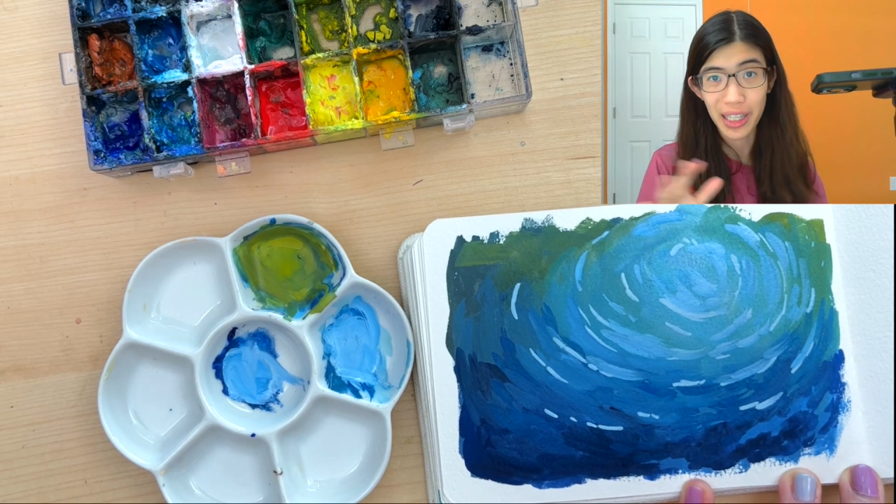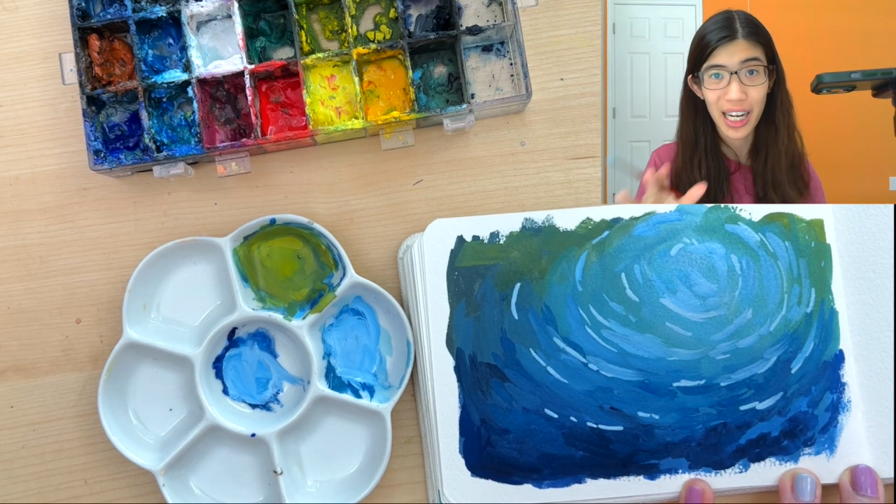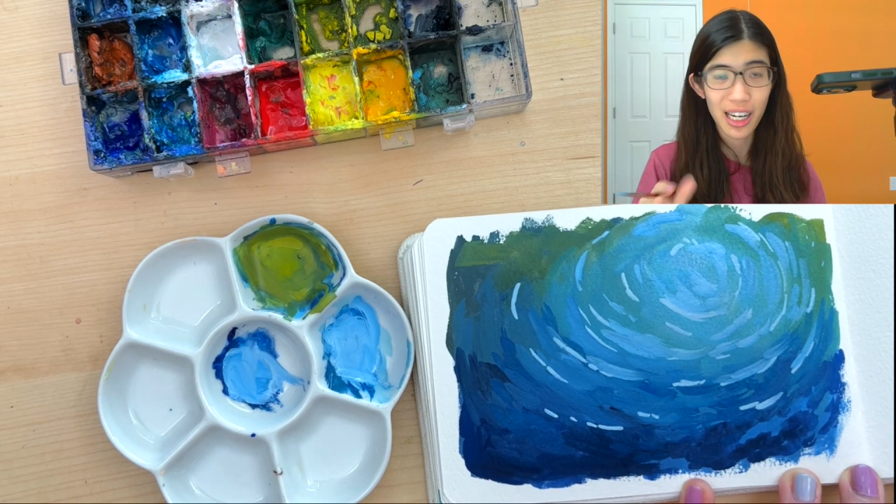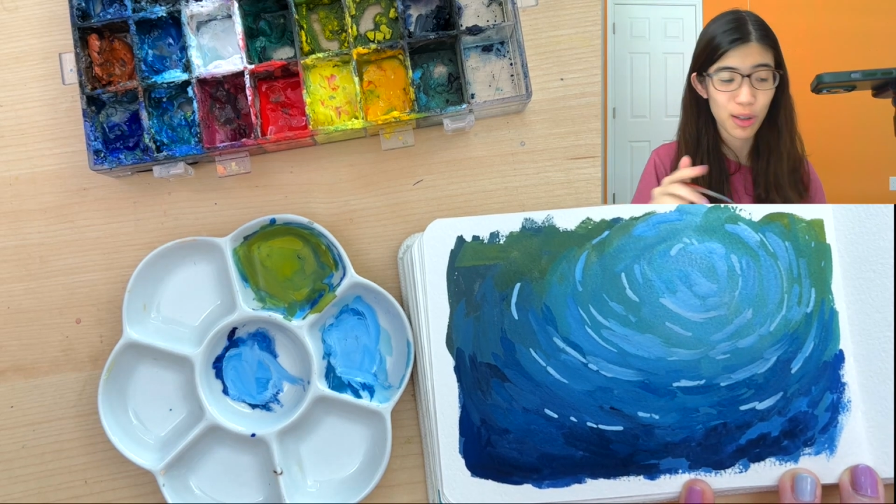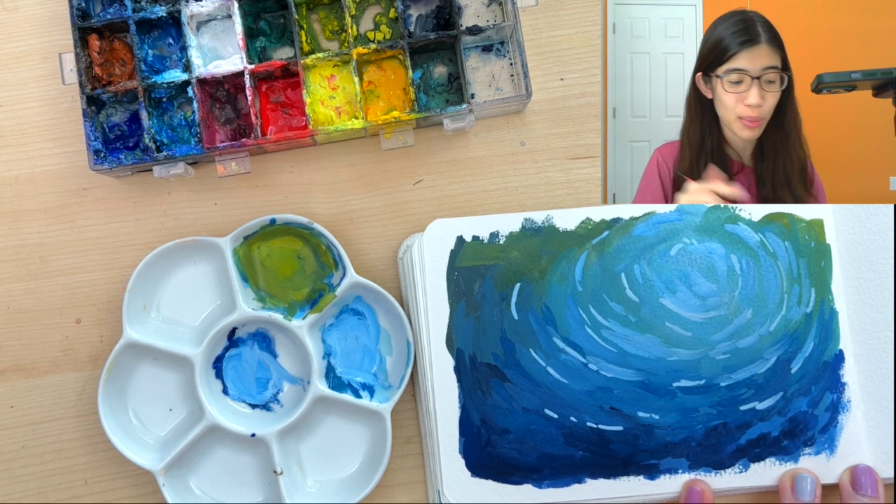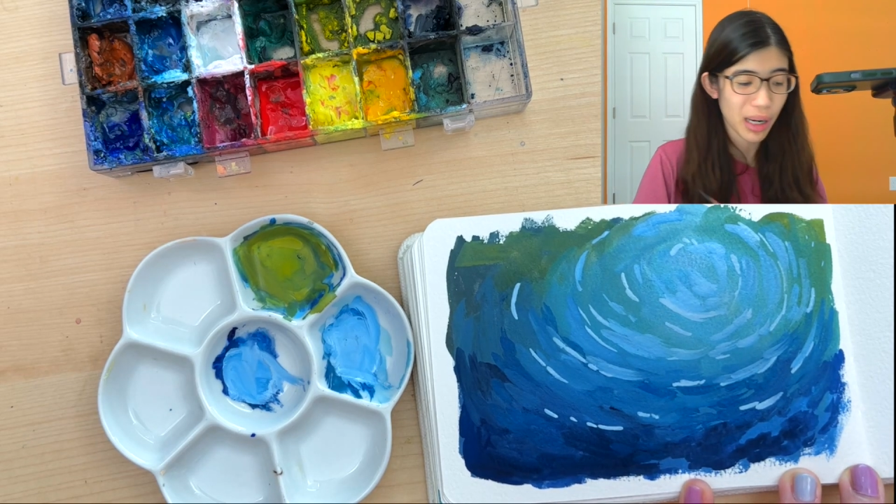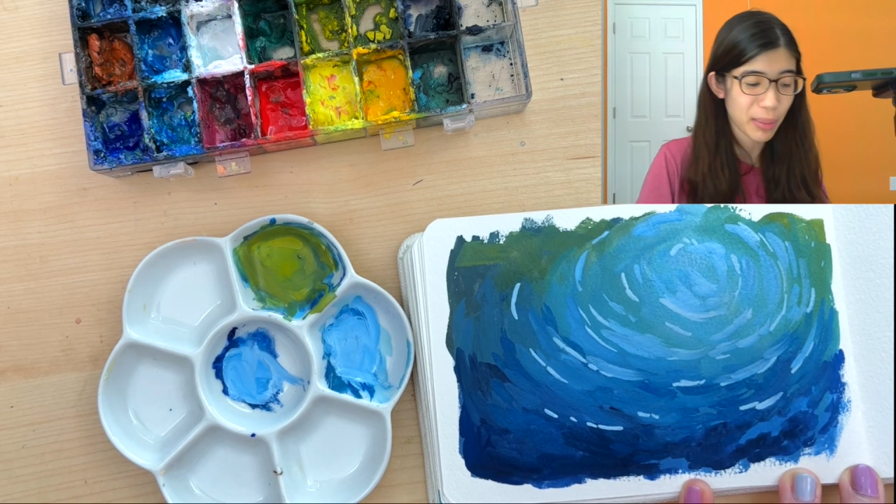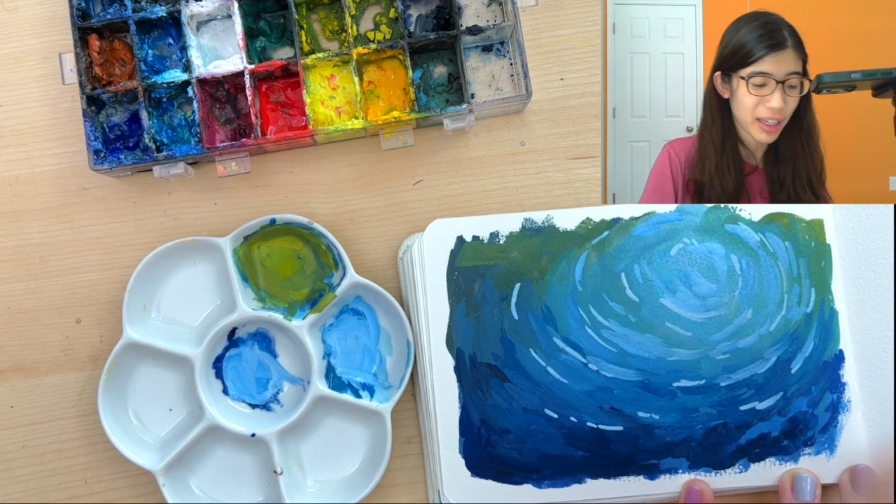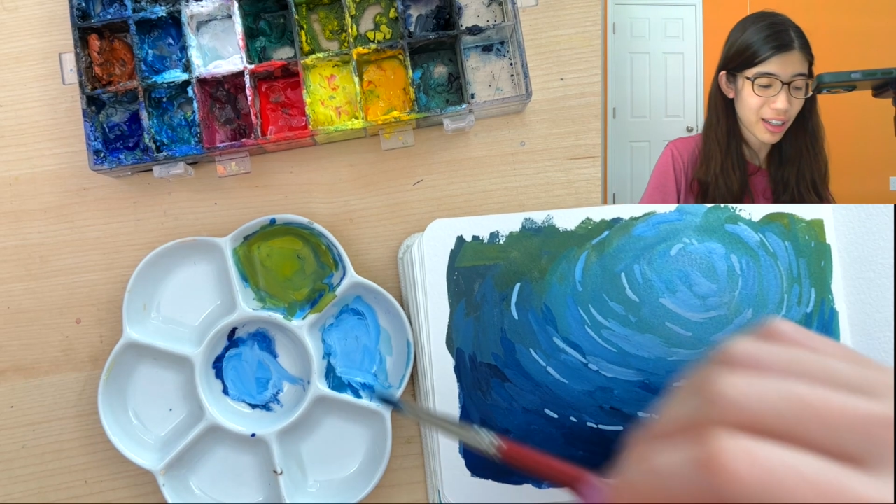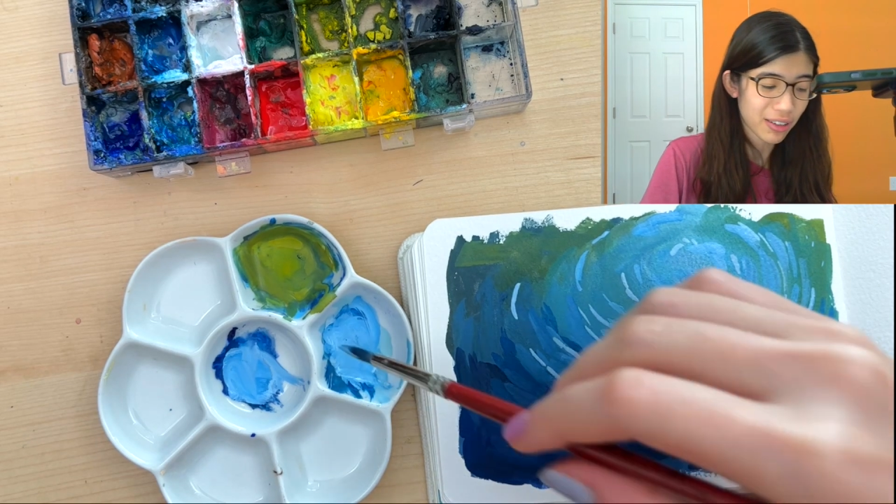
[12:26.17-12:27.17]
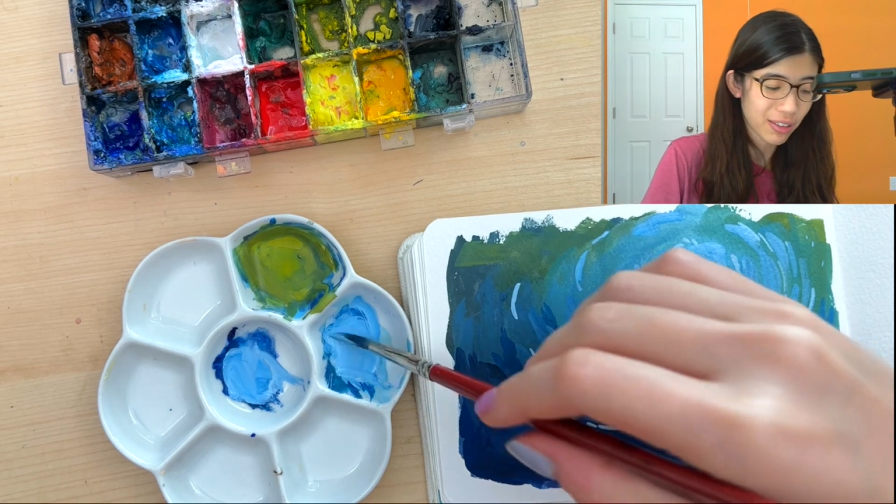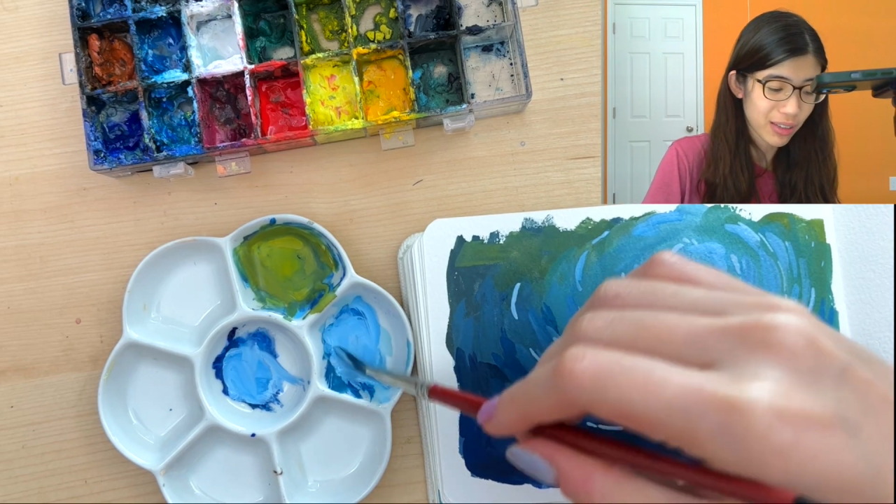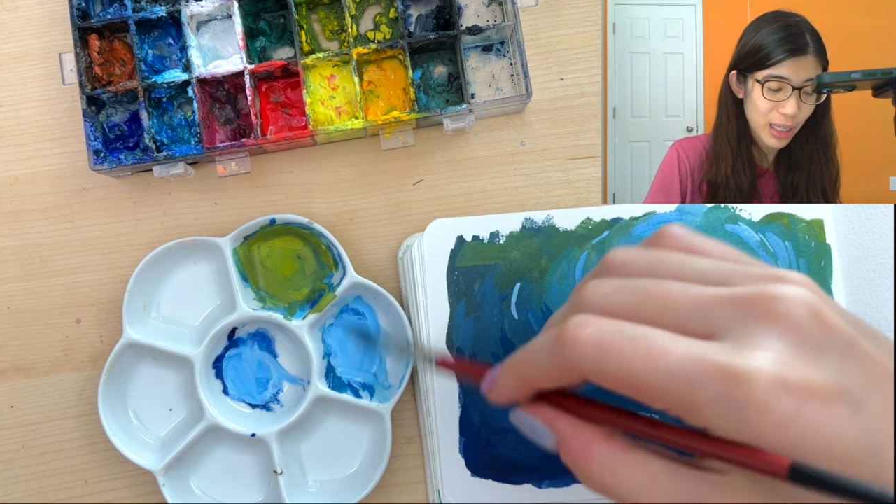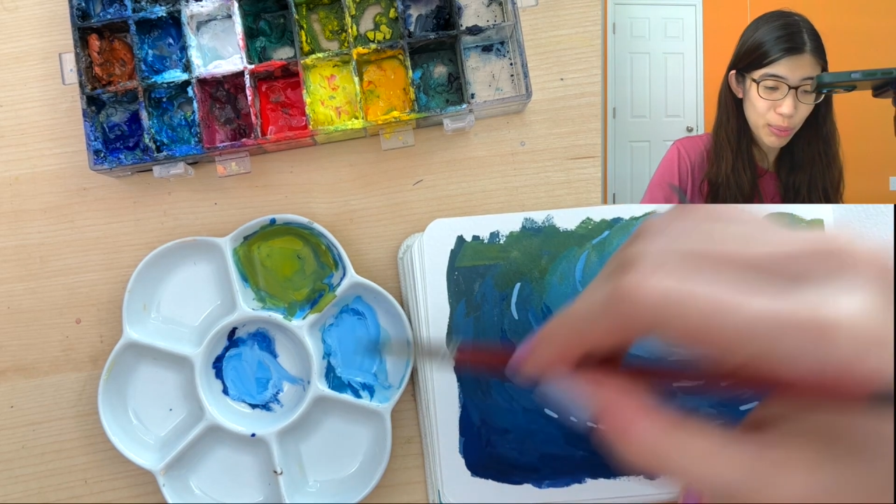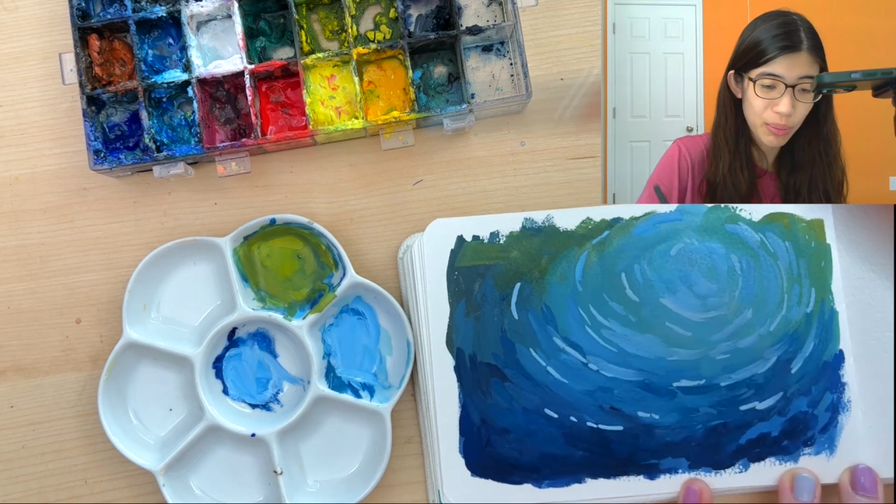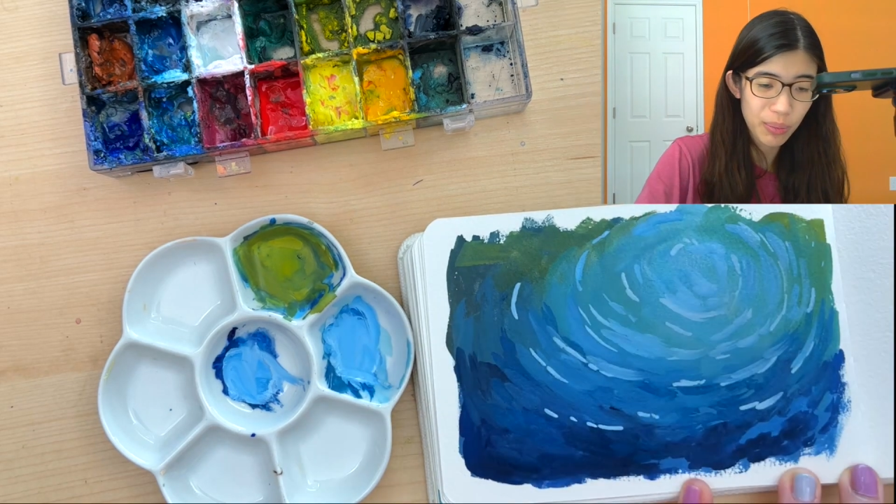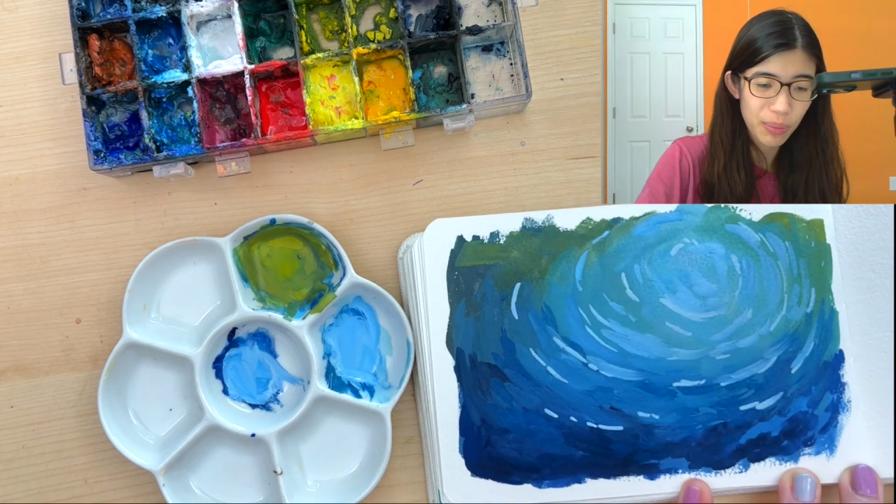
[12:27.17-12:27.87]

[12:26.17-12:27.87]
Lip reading: kind of remind me of like